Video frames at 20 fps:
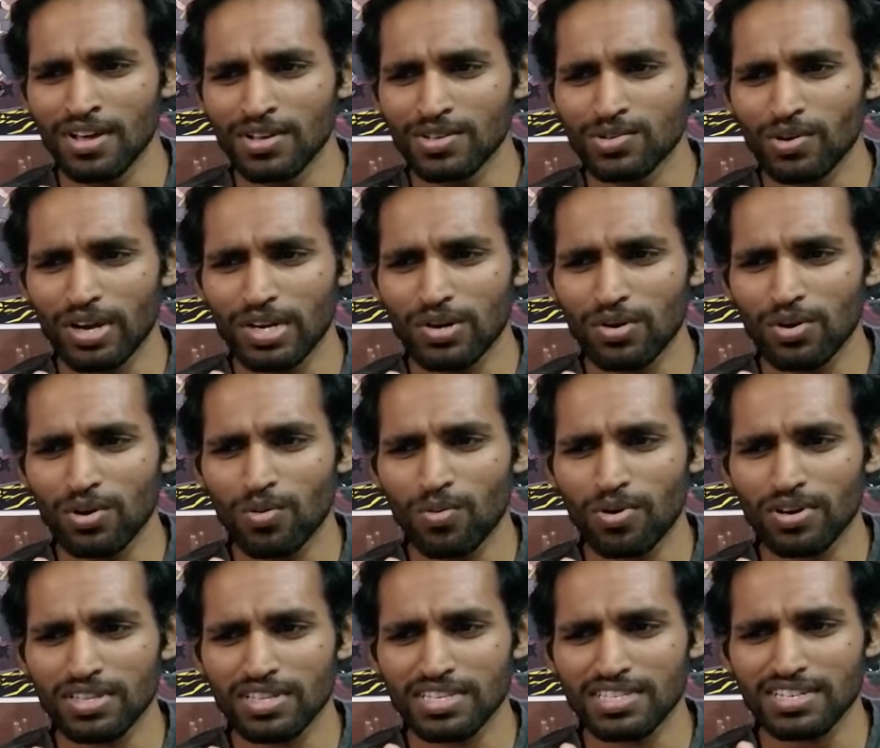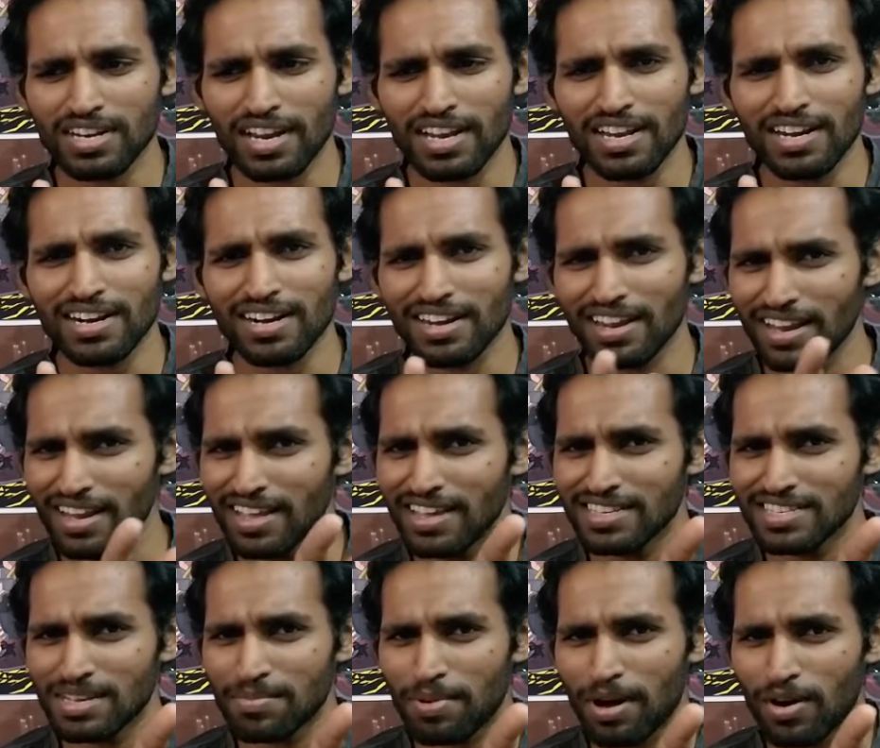So I don't know what this trailer really is
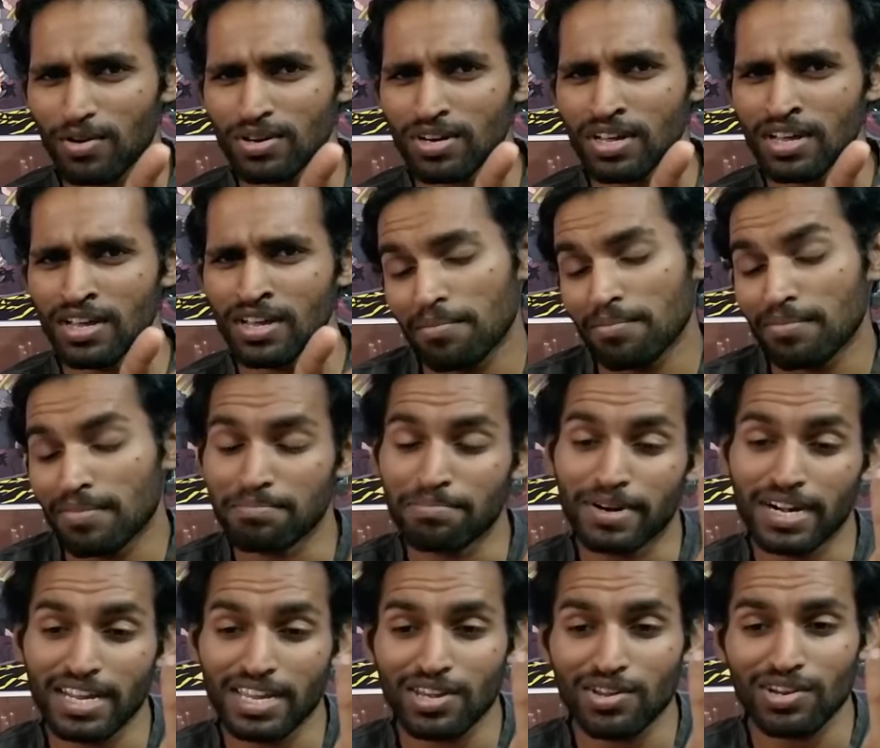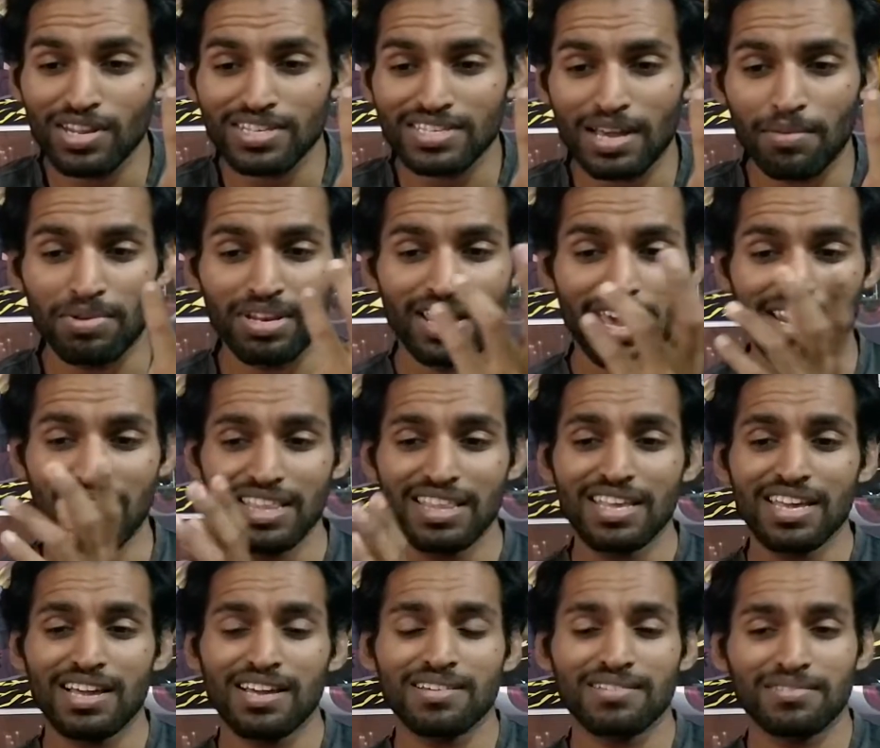about. I'm pretty curious. I mean,
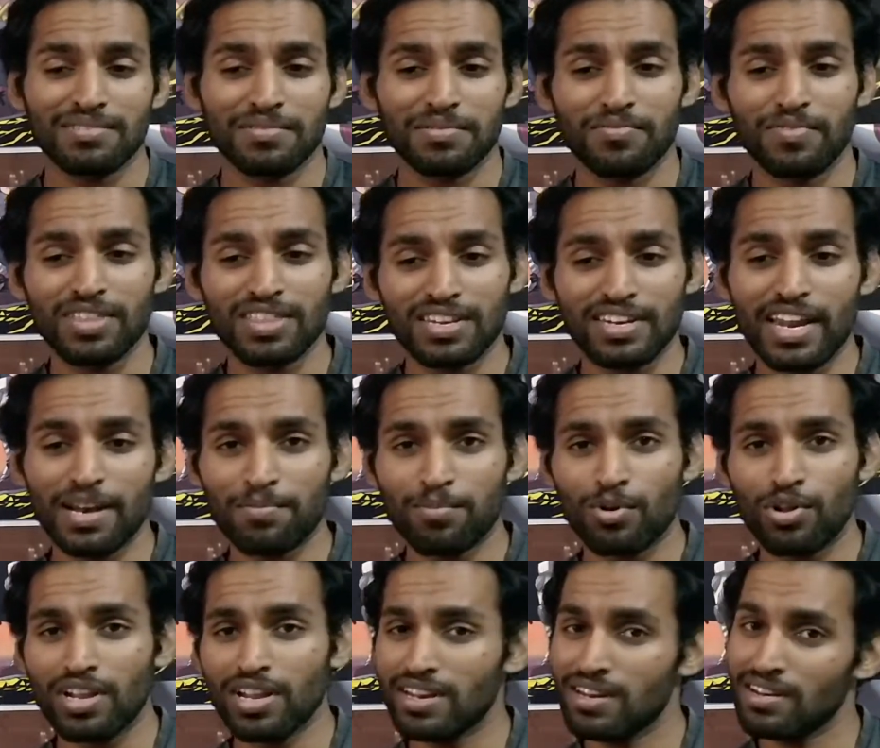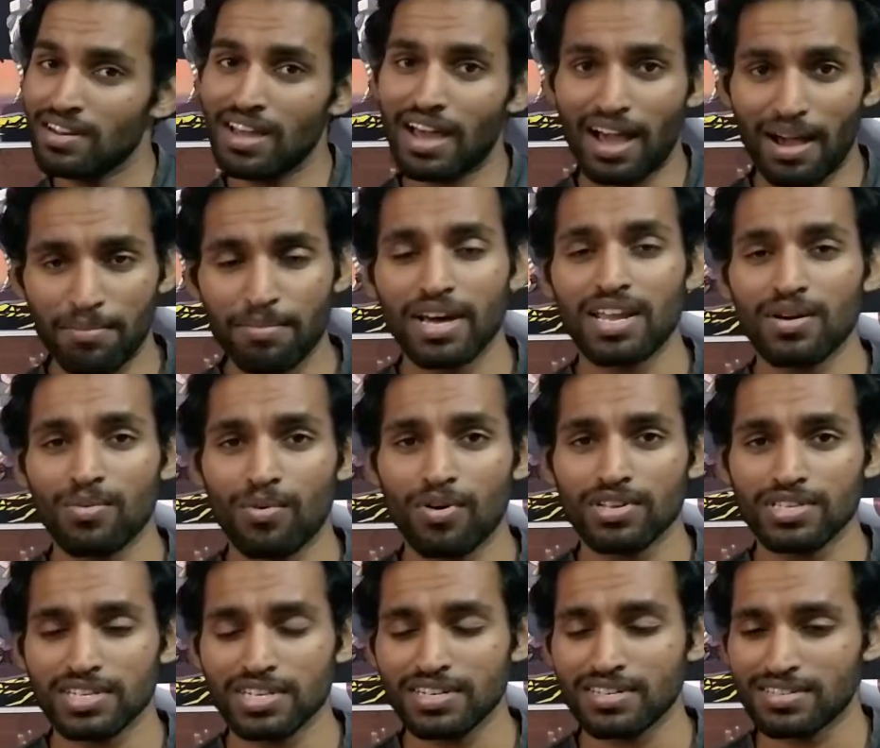anything with Deadpool in, I'm gonna
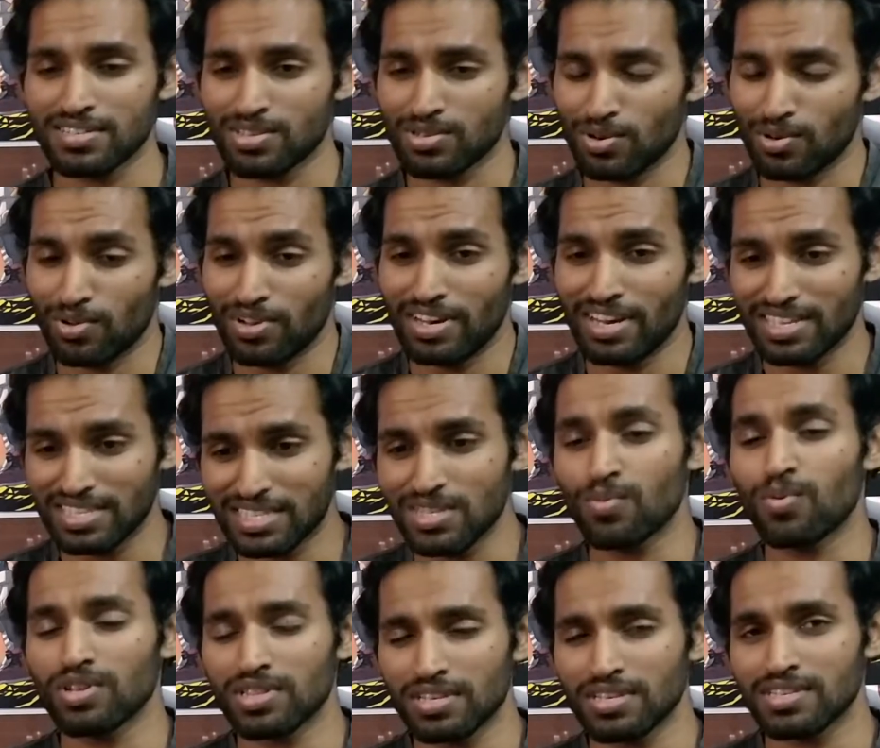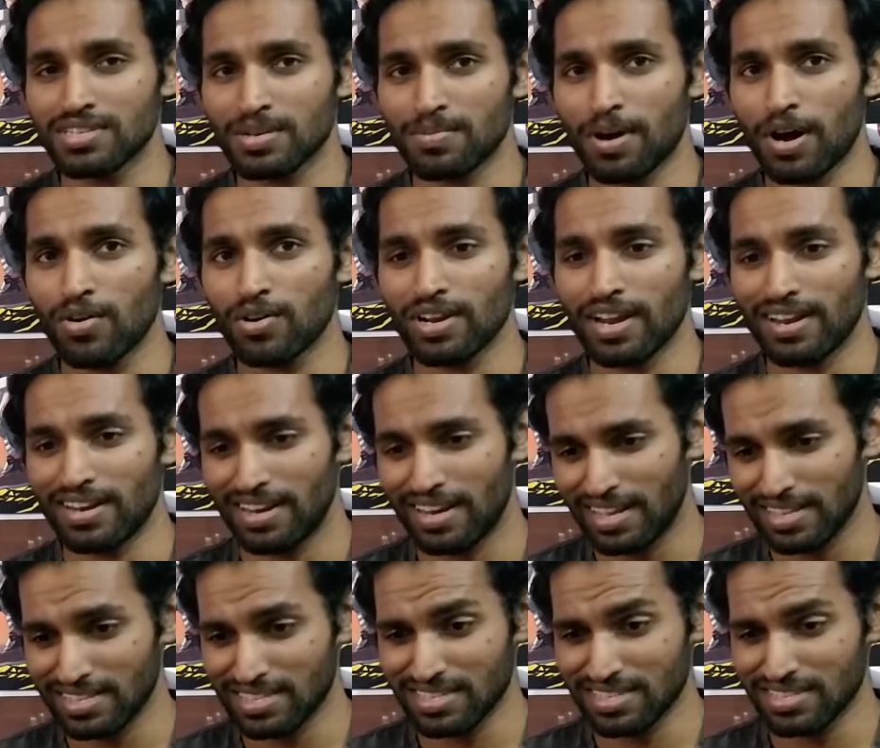watch it. So let's see what this is about, and
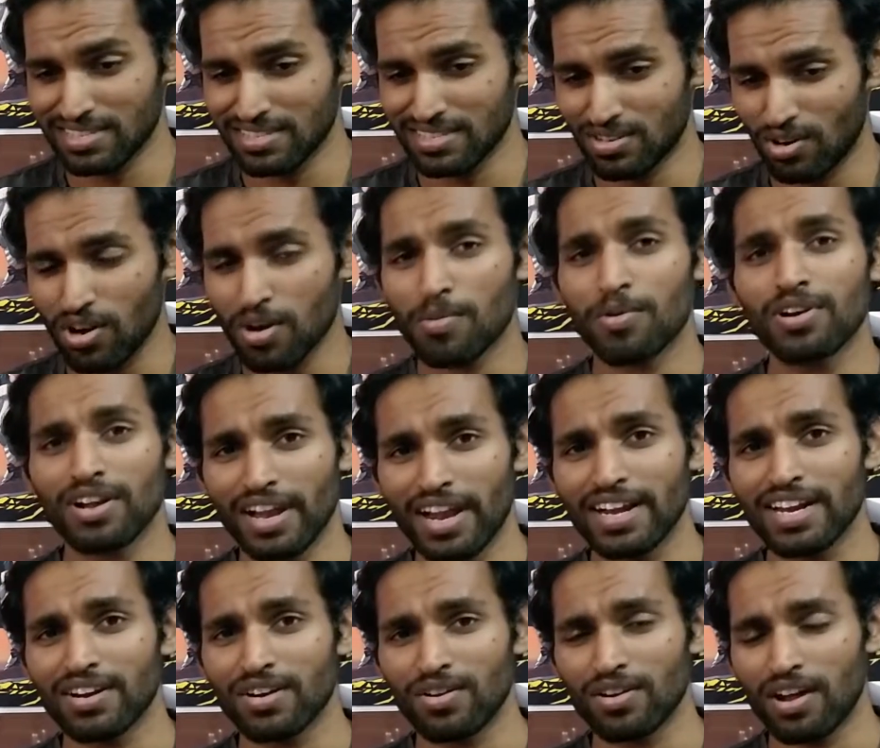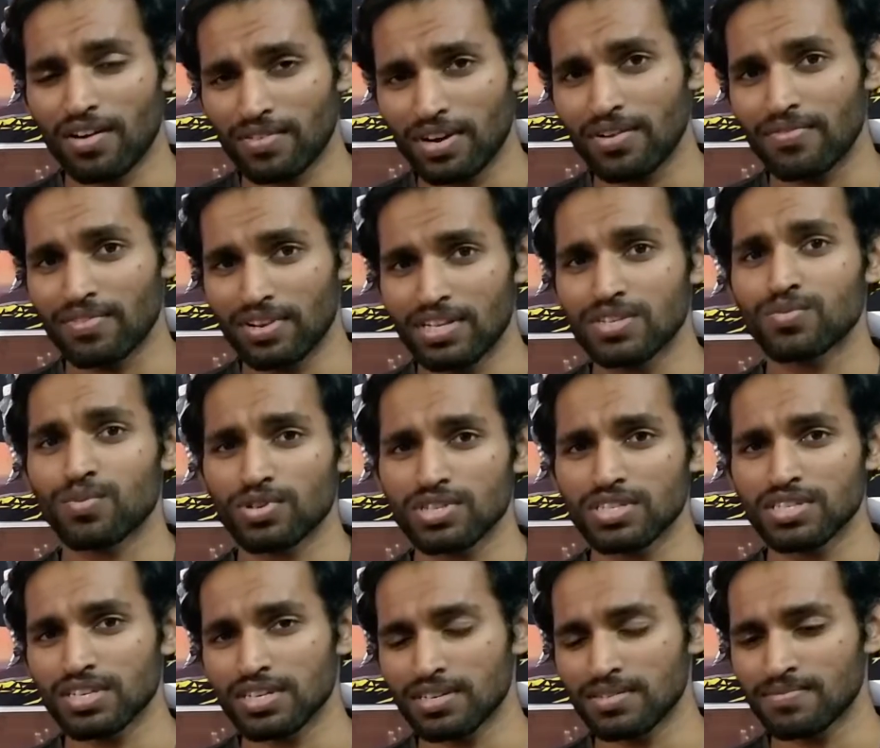let's talk about it later on after I finish
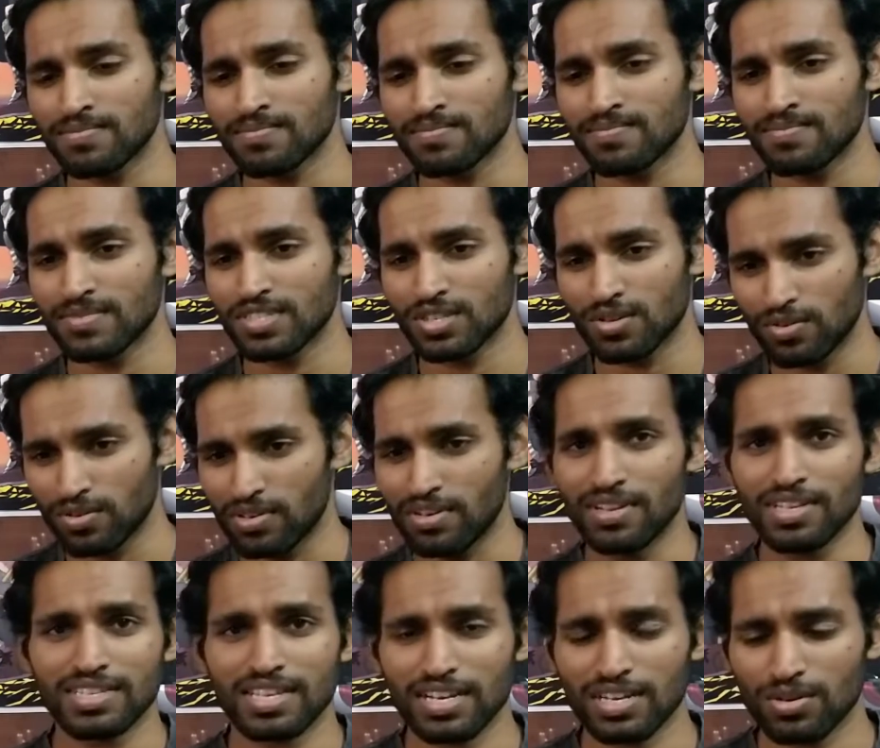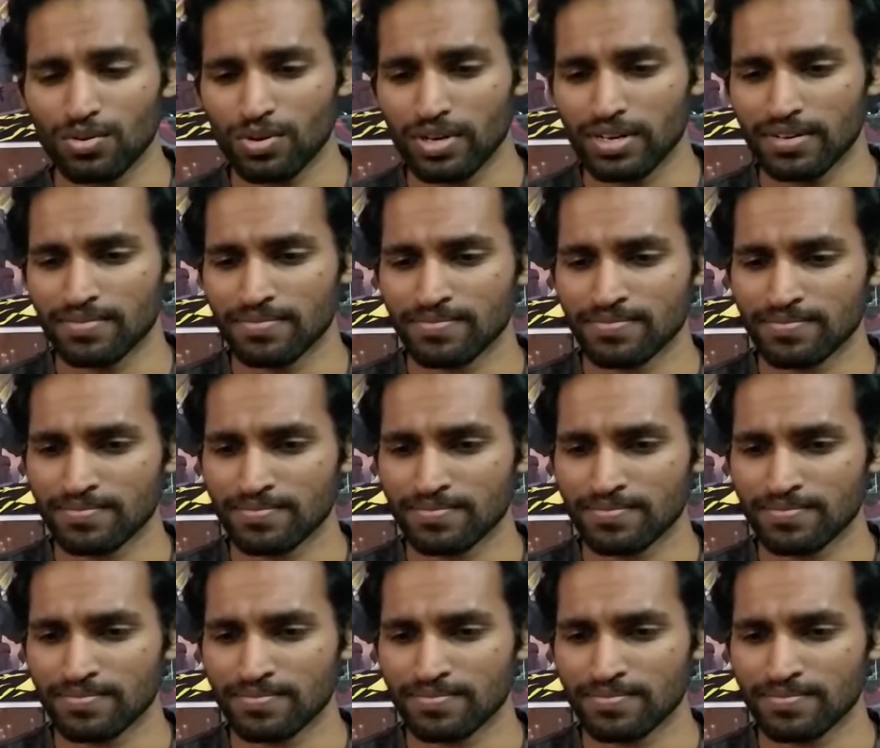watching it. So let's get to it.